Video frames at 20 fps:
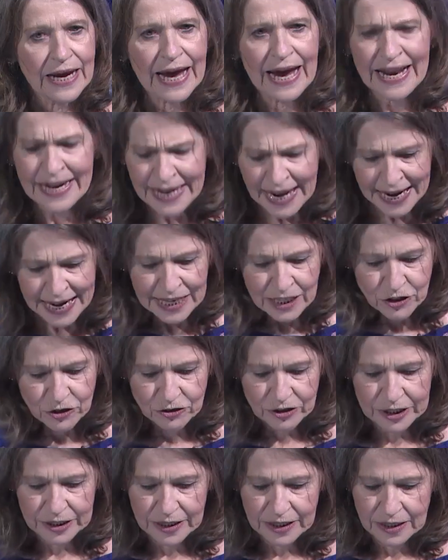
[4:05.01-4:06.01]
and
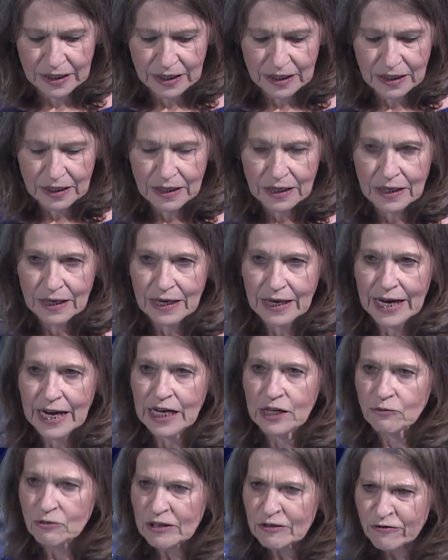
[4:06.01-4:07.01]
hatred,
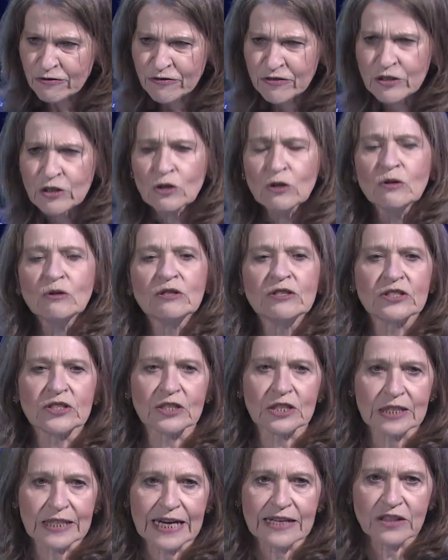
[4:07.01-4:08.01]
and refuse
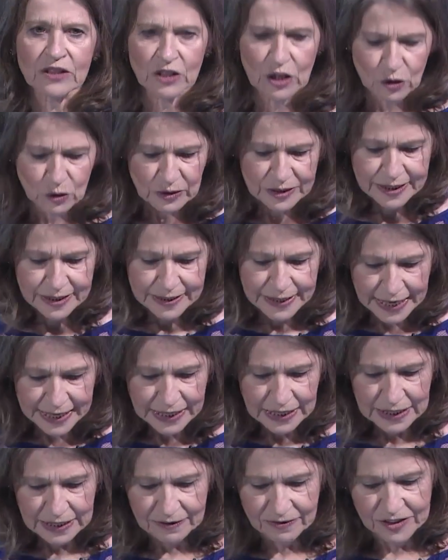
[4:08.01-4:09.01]
to let those
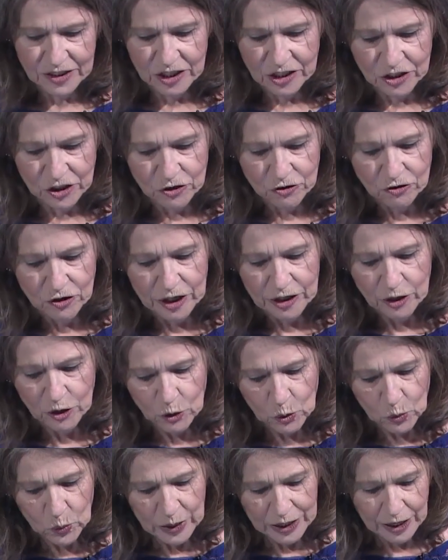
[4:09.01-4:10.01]
negatives destroy
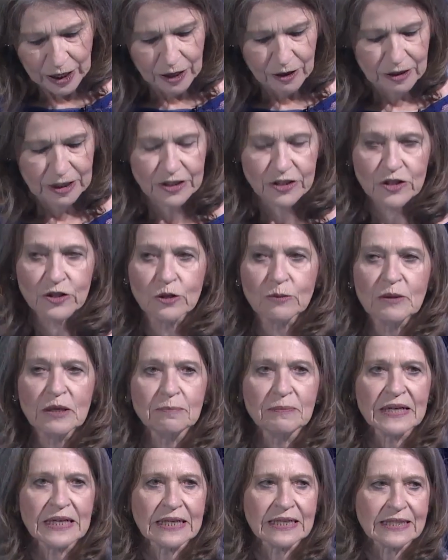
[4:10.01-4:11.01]
who we are as human
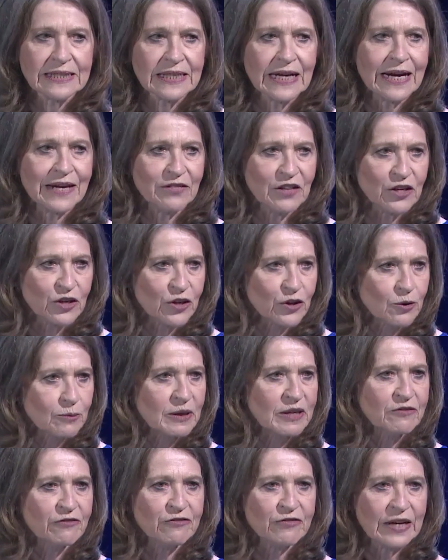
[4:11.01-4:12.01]
beings and the
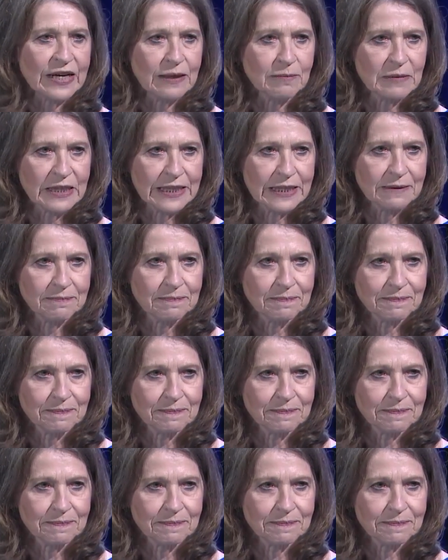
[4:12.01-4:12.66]
human family.